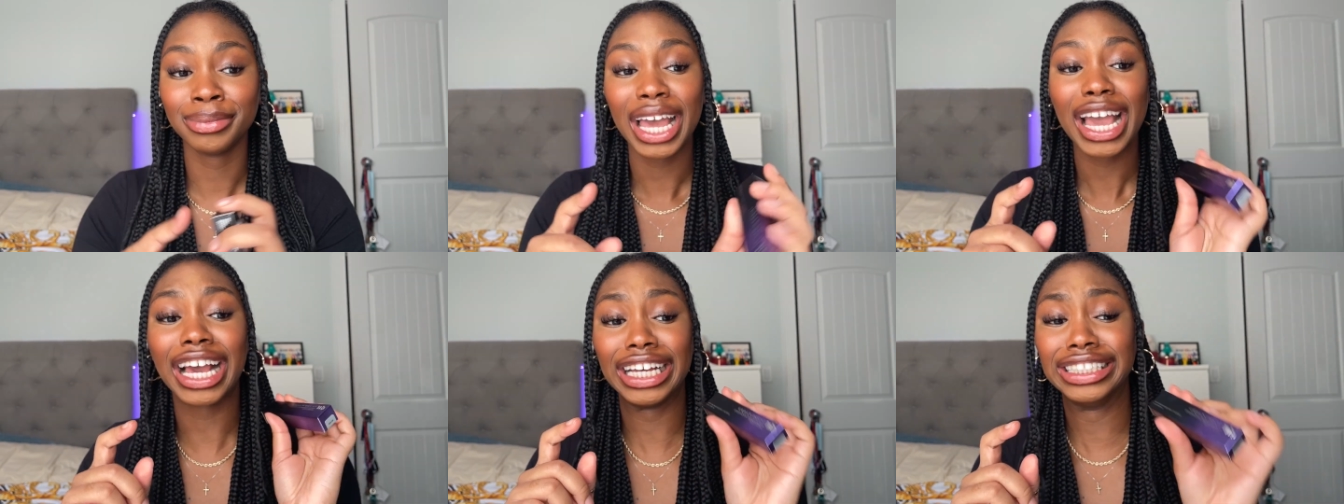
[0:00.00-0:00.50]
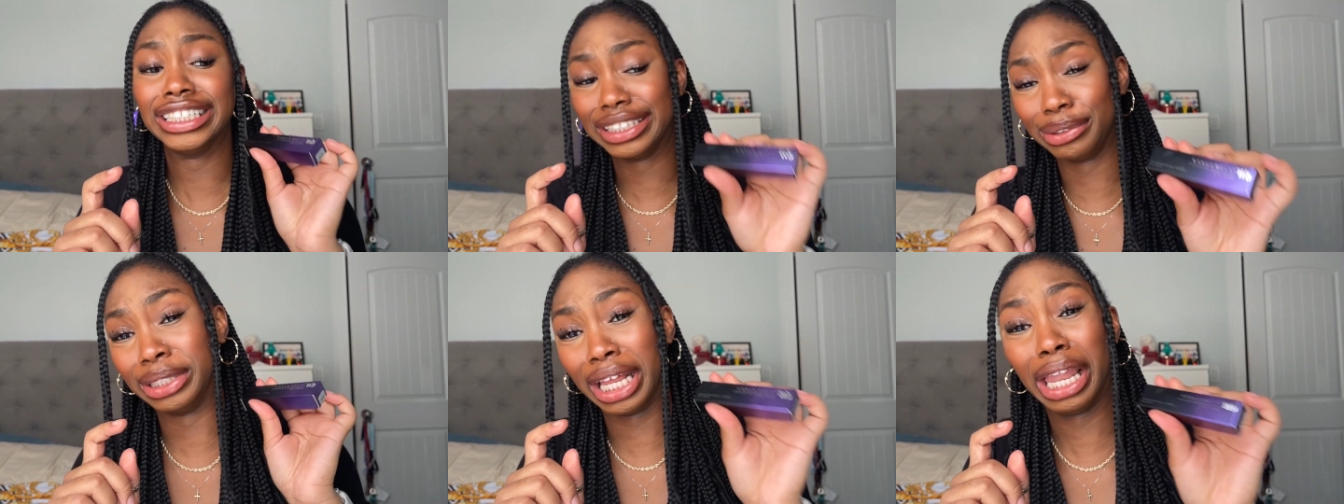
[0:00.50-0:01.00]
because this
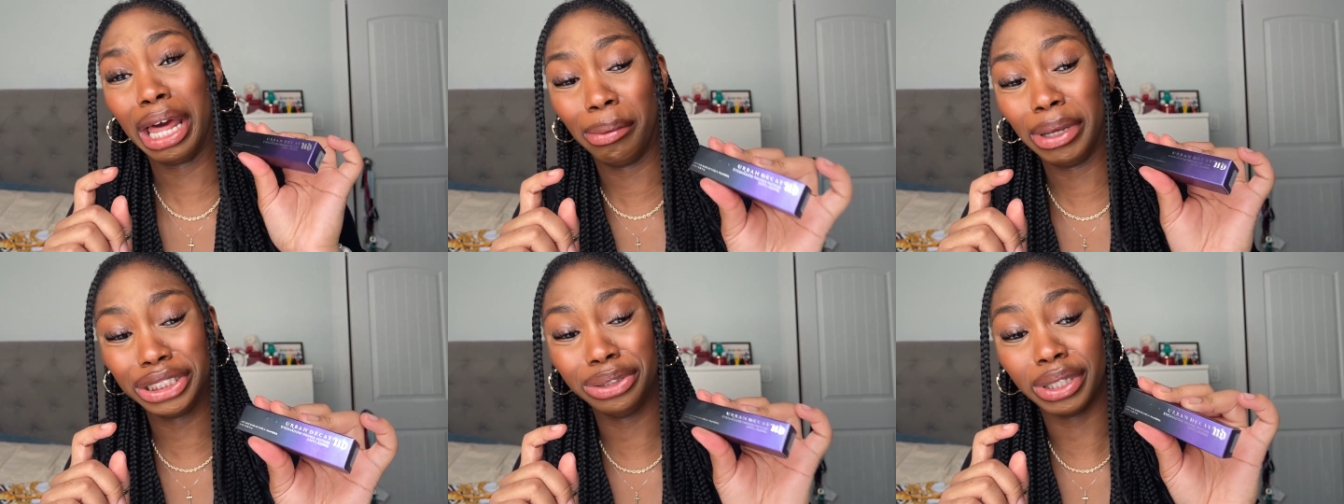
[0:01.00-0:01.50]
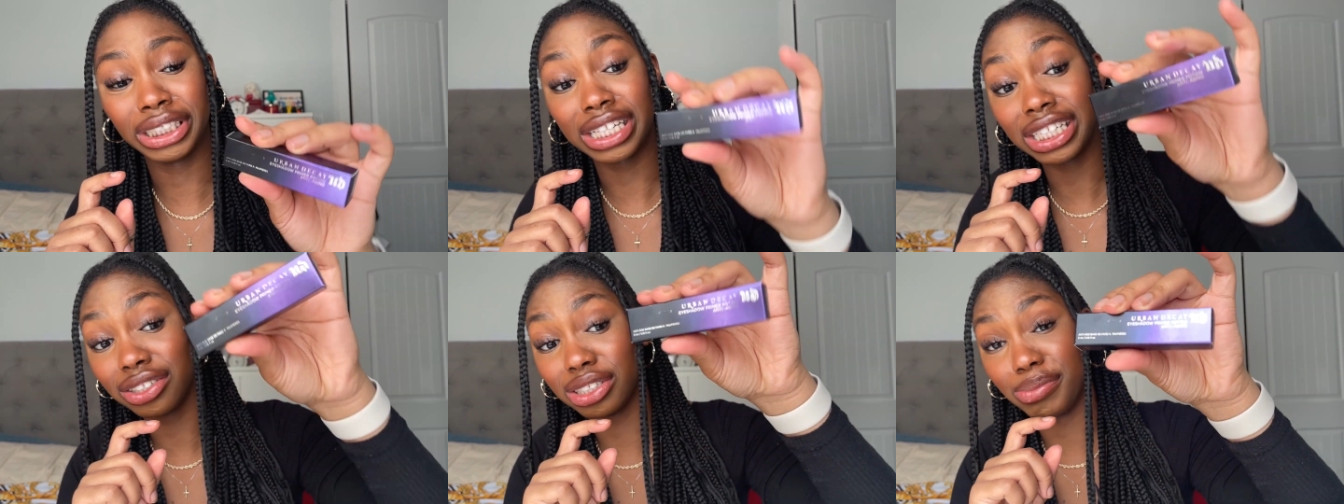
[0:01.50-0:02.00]
was a little bit too much and
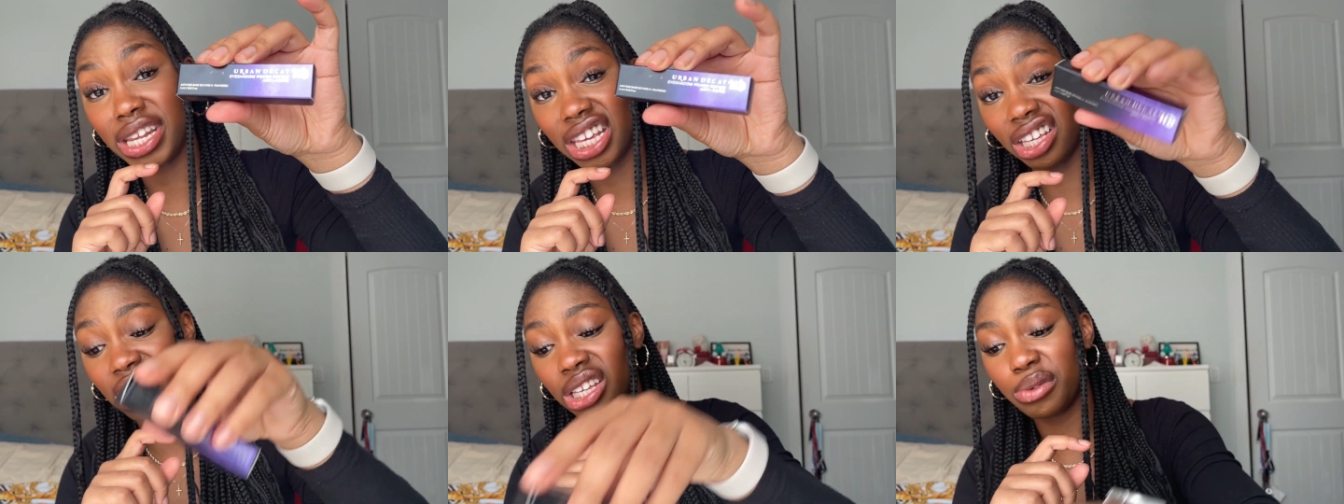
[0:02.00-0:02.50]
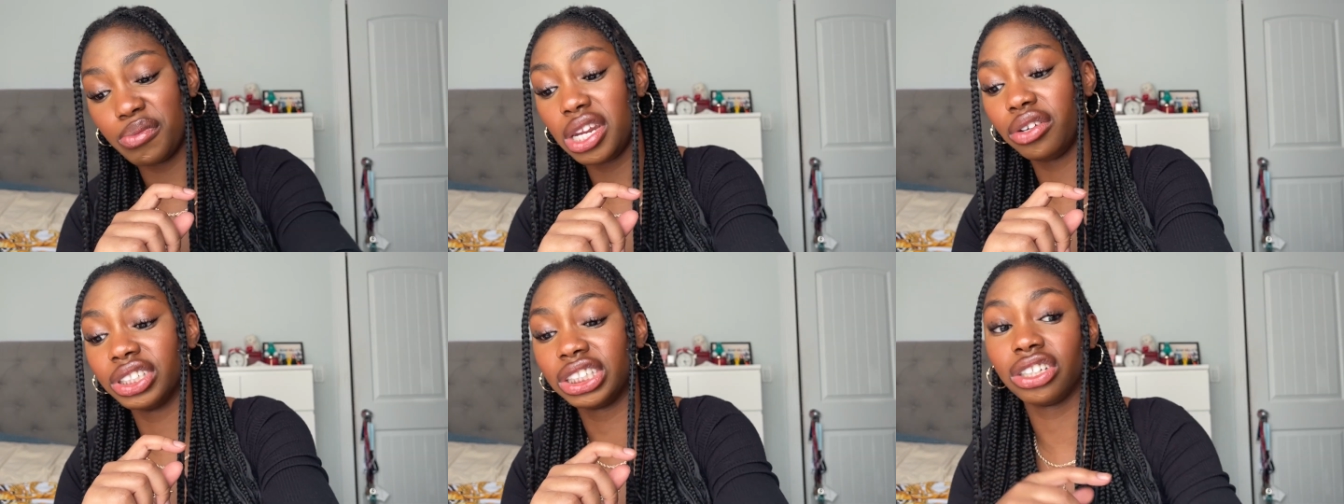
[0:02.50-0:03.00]
this was mini mini
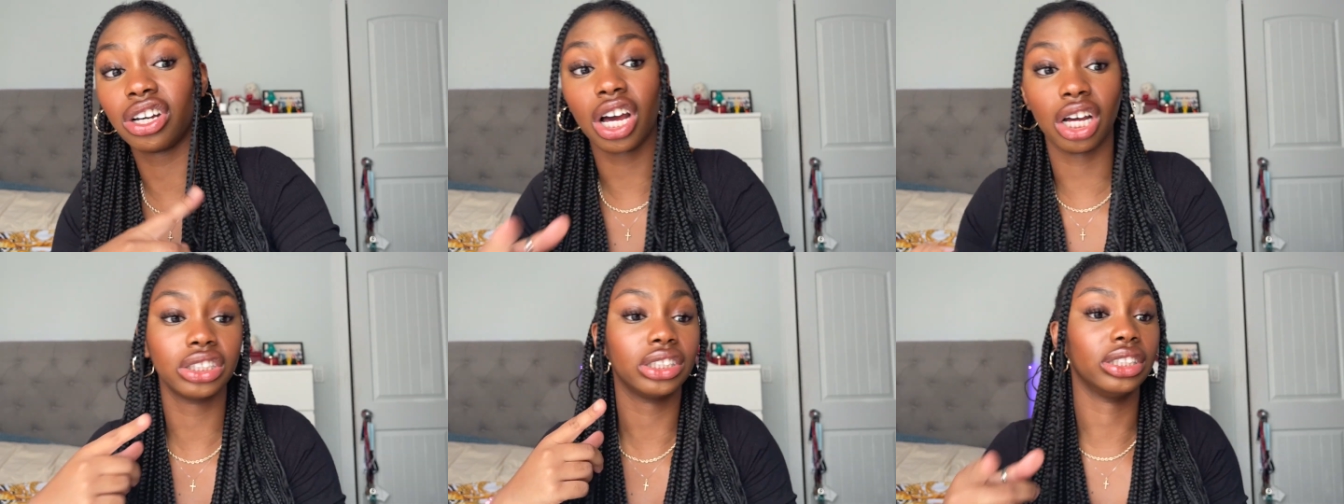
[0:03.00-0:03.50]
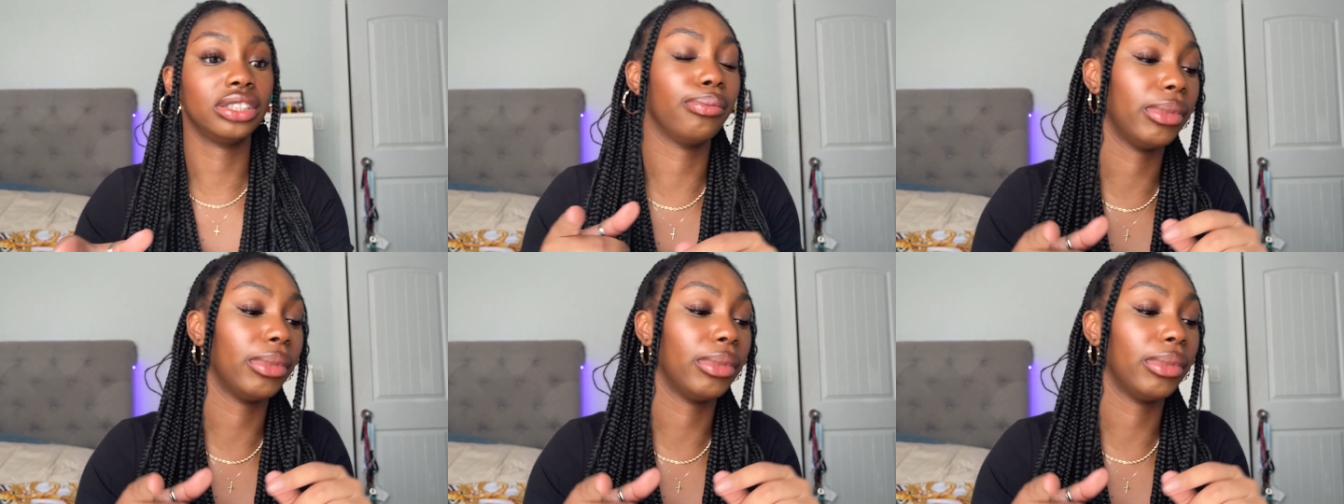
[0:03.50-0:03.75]
was still costing some